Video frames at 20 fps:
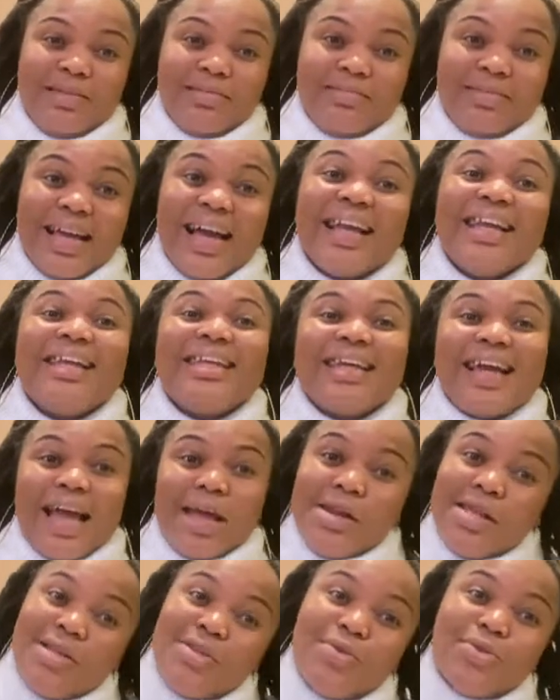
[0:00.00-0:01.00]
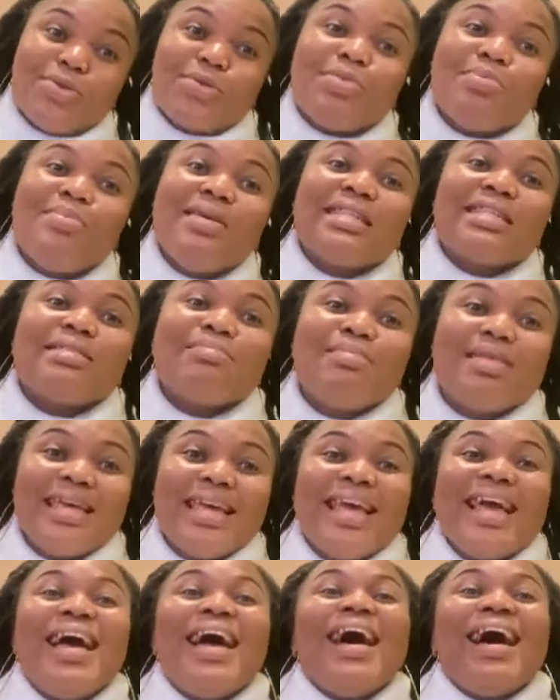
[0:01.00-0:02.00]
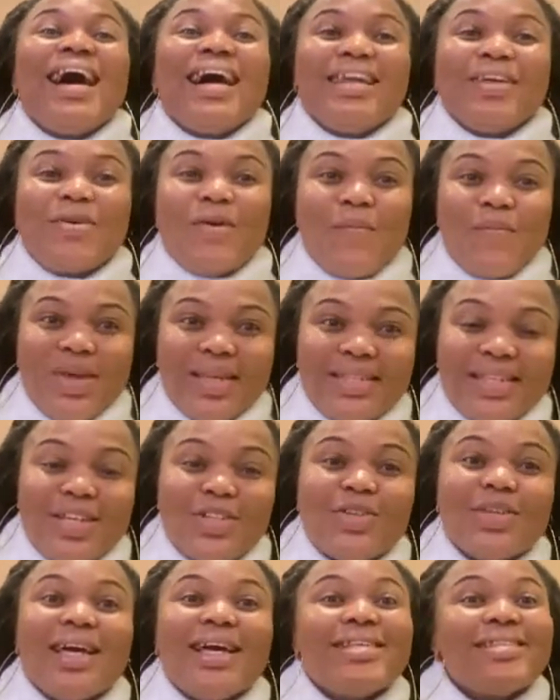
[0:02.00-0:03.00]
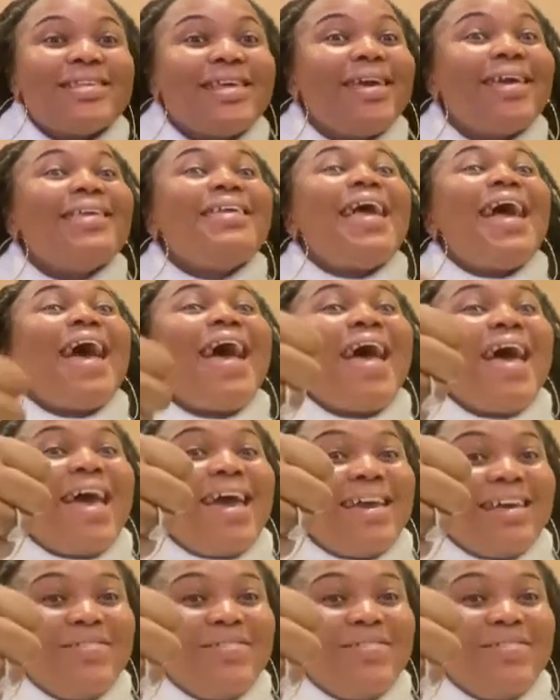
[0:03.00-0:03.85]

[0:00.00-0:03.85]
And I need you to meet me at the comment section and say, yeah,